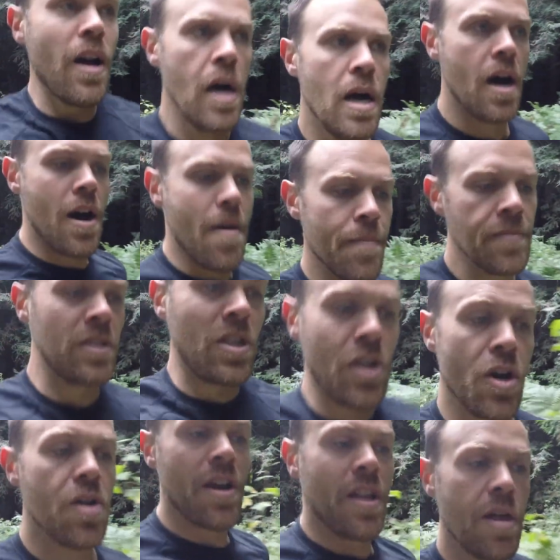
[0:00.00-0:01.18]
um,
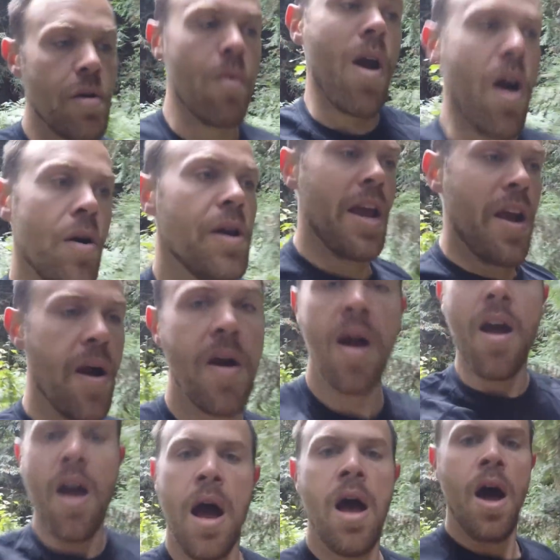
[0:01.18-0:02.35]
skirting the road here
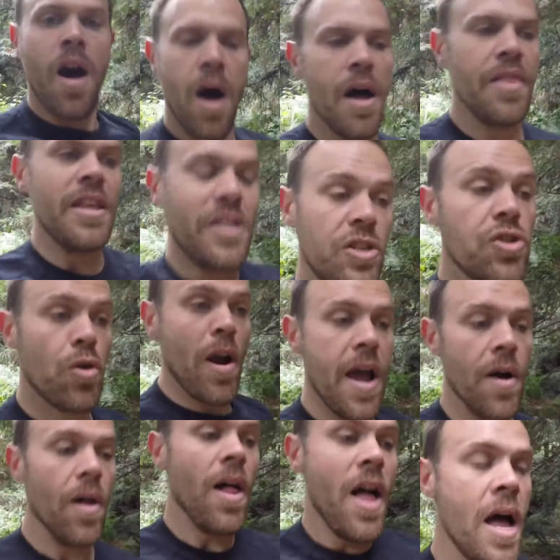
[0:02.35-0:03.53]
on this
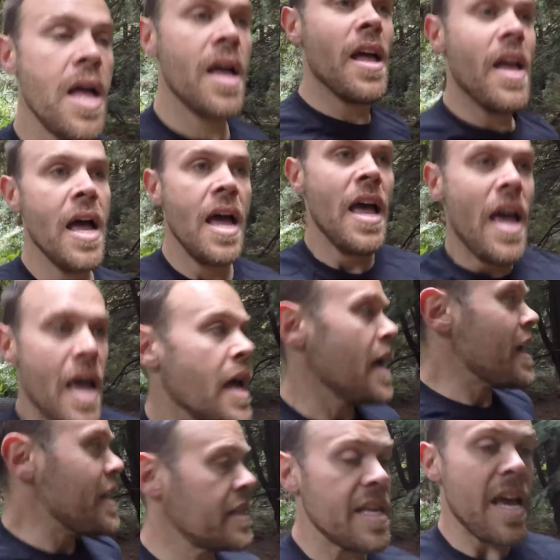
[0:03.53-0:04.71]
trail
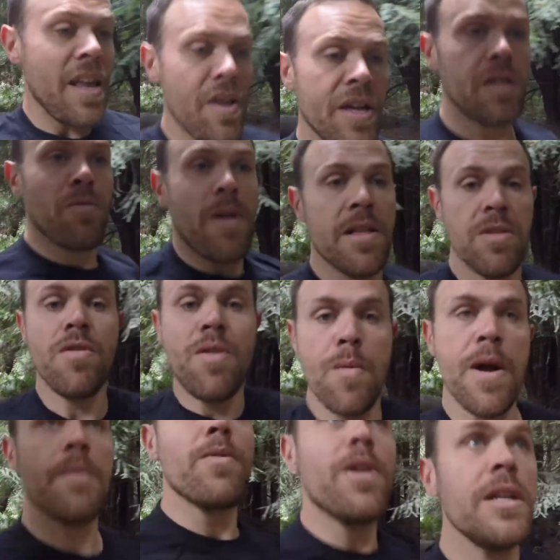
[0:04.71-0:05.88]
is that you get to run through the
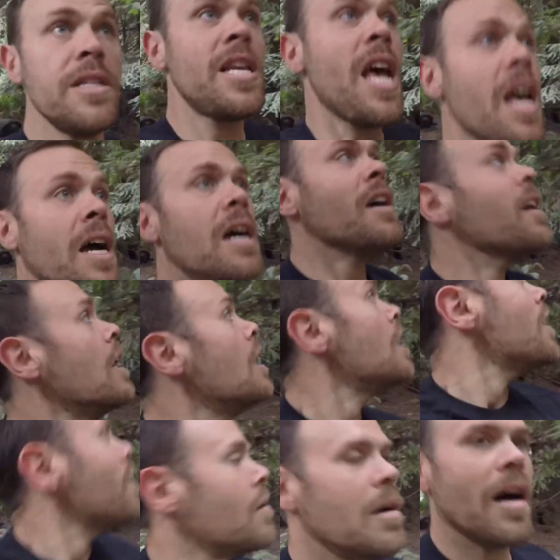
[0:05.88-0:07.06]
redwoods,
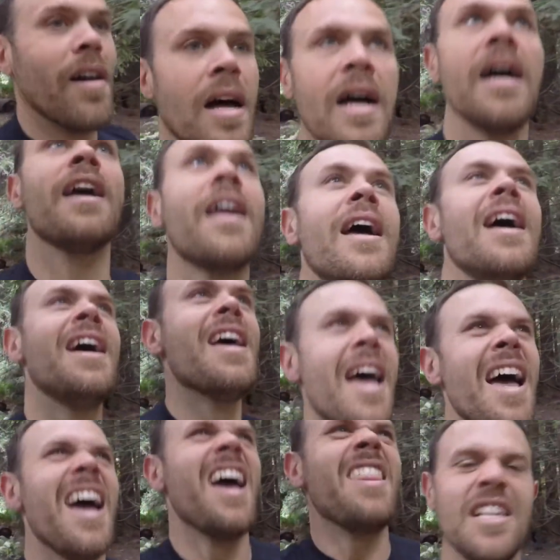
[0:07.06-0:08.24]
well,
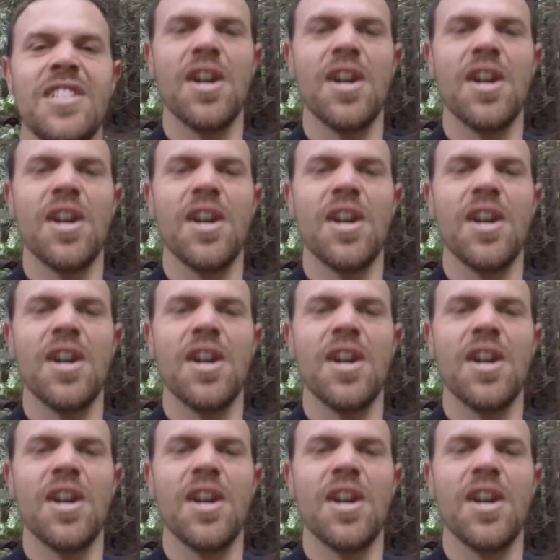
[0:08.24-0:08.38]
and these